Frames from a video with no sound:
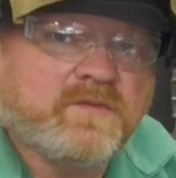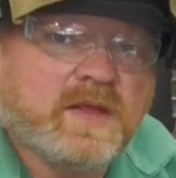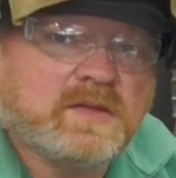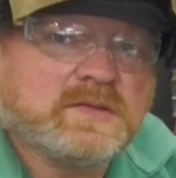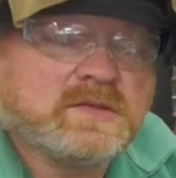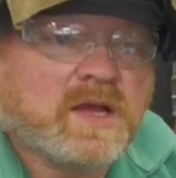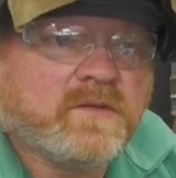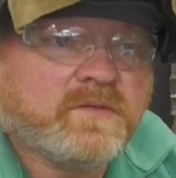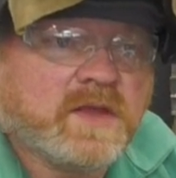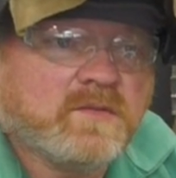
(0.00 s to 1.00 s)
vent and
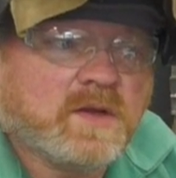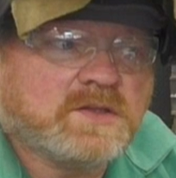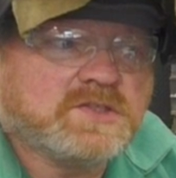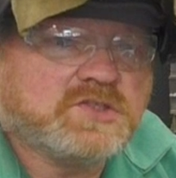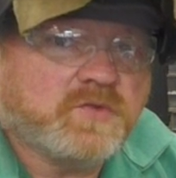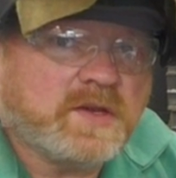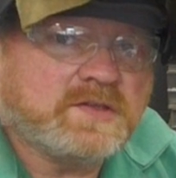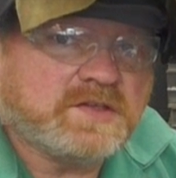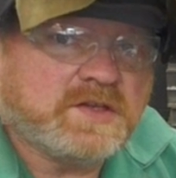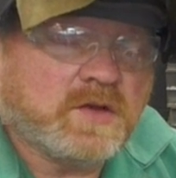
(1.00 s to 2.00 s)
stuff, they run straight
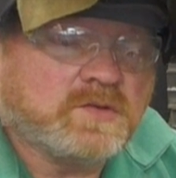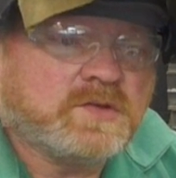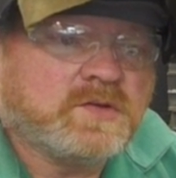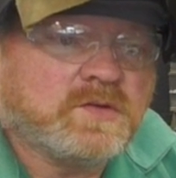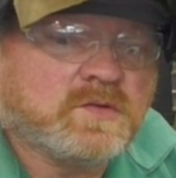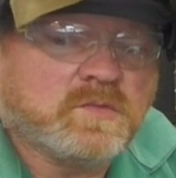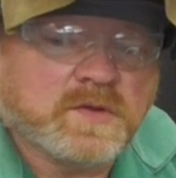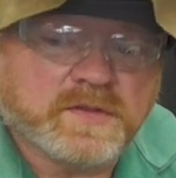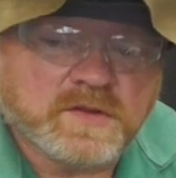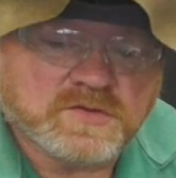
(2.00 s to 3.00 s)
CO2
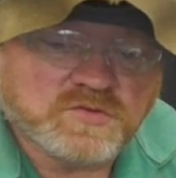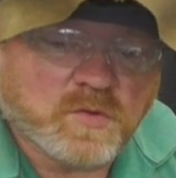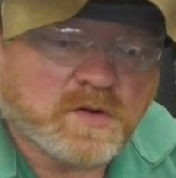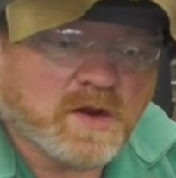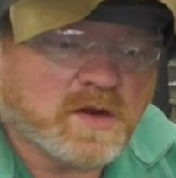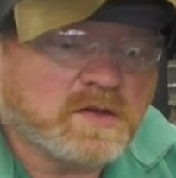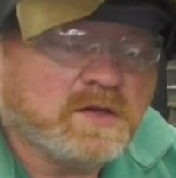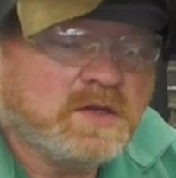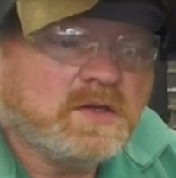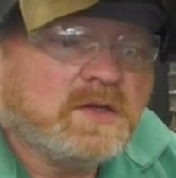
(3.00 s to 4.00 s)
with their short
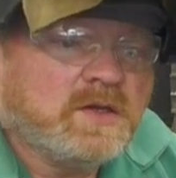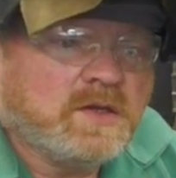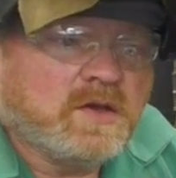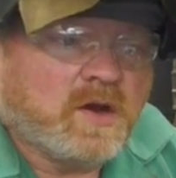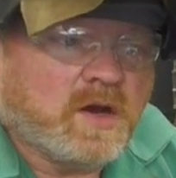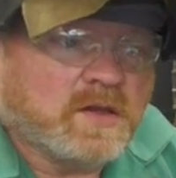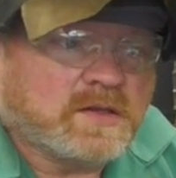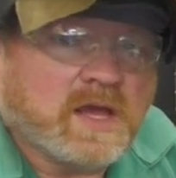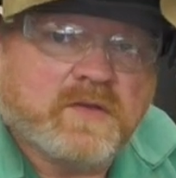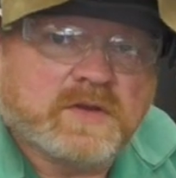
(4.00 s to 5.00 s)
arc
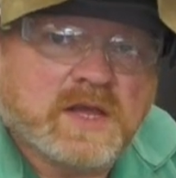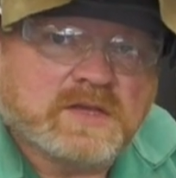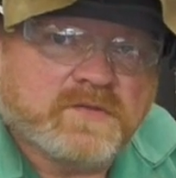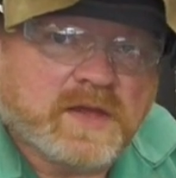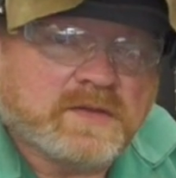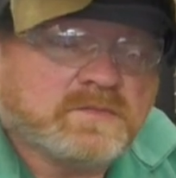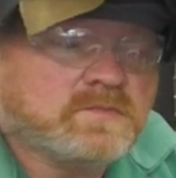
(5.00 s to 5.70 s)
on galvanized vent.